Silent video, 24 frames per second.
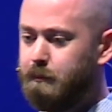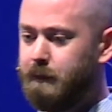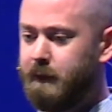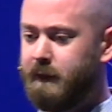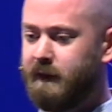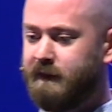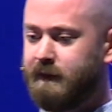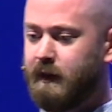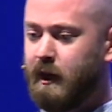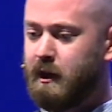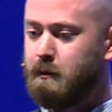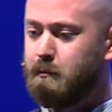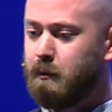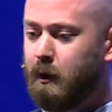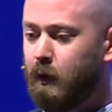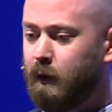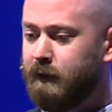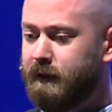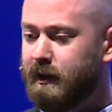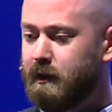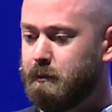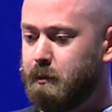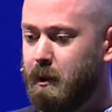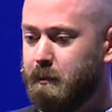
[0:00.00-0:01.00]
design
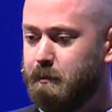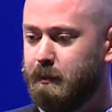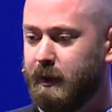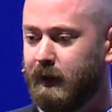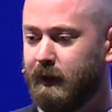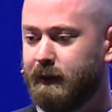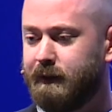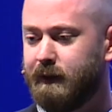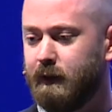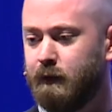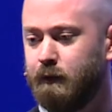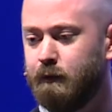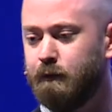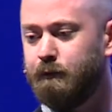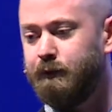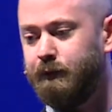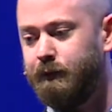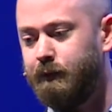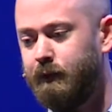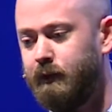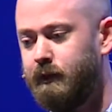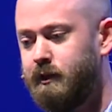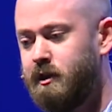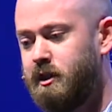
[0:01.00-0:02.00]
molds that can be built out of
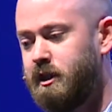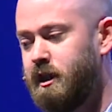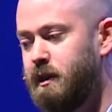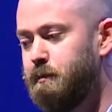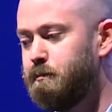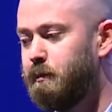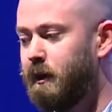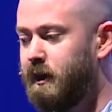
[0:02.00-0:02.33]
cheap